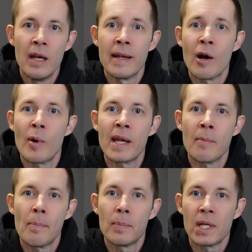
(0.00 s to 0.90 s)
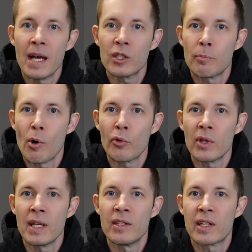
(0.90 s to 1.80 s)
Now we can test both
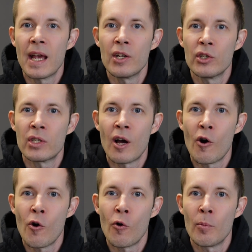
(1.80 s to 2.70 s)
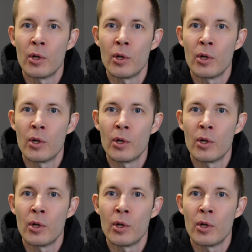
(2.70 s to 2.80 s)
of these cages at home